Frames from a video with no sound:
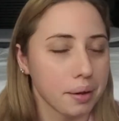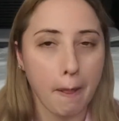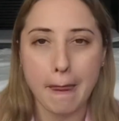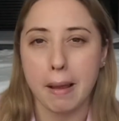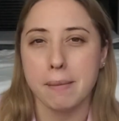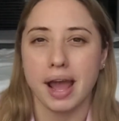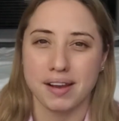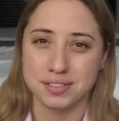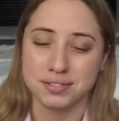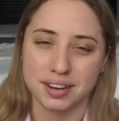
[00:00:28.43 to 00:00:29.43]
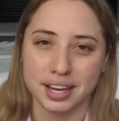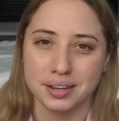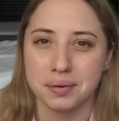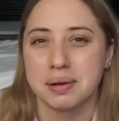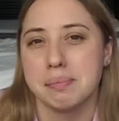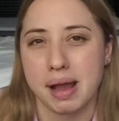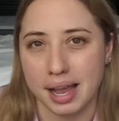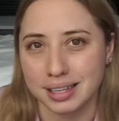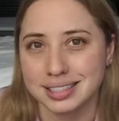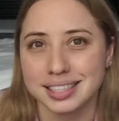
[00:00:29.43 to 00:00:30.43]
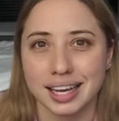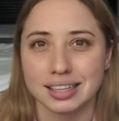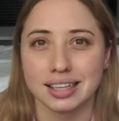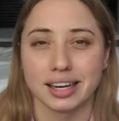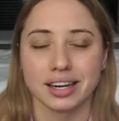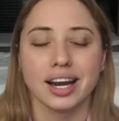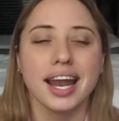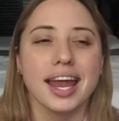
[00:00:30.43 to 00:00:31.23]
I'm gonna have to find a way back to get there.